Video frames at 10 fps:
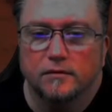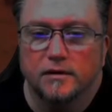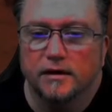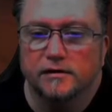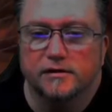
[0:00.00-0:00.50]

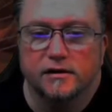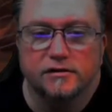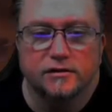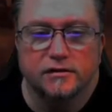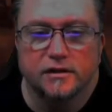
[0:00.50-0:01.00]
Yeah, see, as
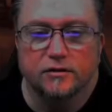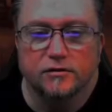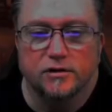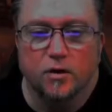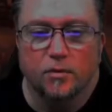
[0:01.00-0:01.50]
you can see,
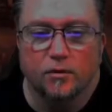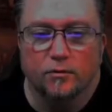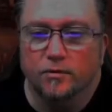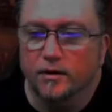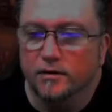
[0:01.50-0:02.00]
there's a couple other
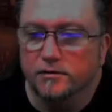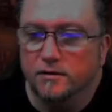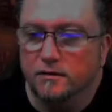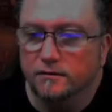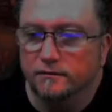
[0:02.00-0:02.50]
players
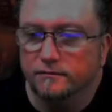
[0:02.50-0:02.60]
there.